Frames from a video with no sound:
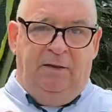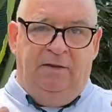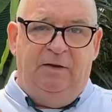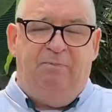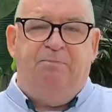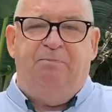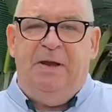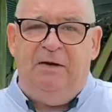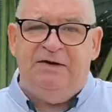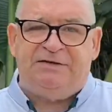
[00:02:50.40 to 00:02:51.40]
The
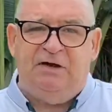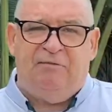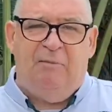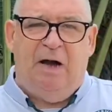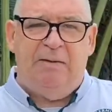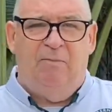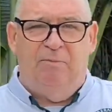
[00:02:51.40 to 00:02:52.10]
parents of my